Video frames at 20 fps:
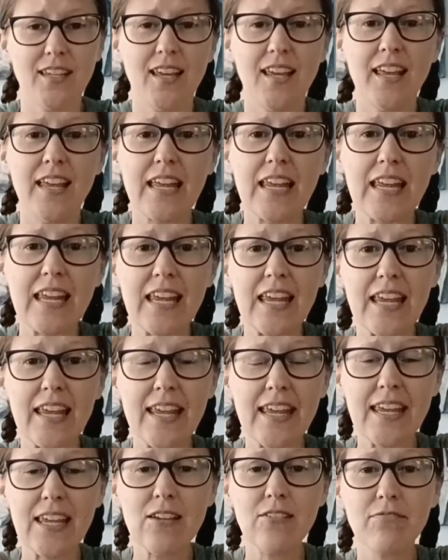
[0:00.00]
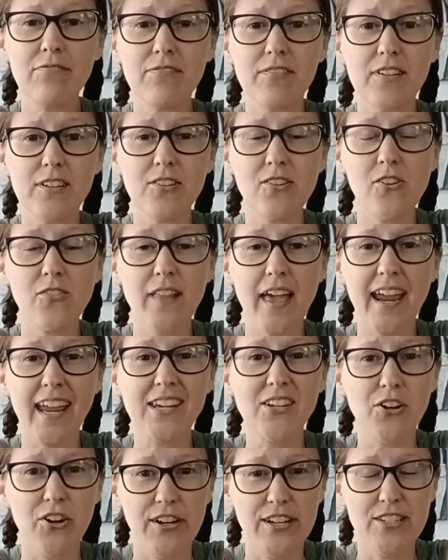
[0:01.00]
If you don't like
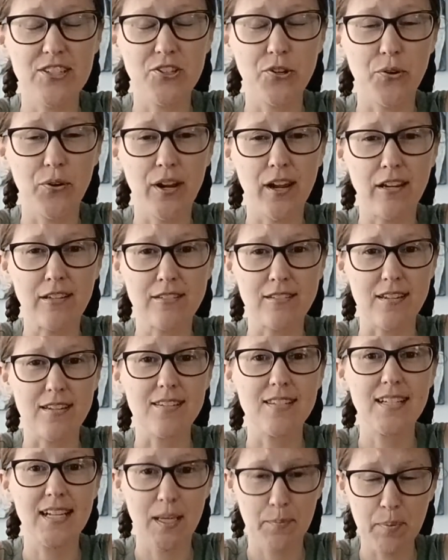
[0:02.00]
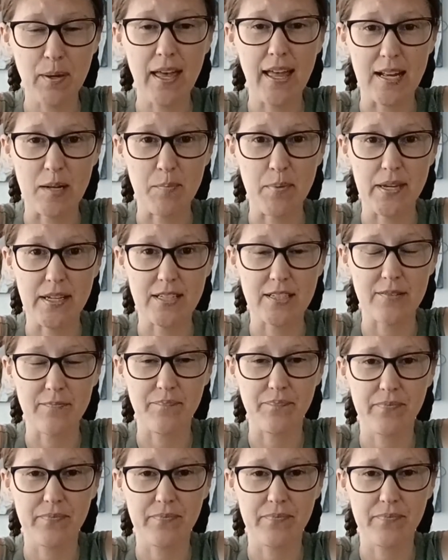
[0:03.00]
dirty stories, skip ahead a bit.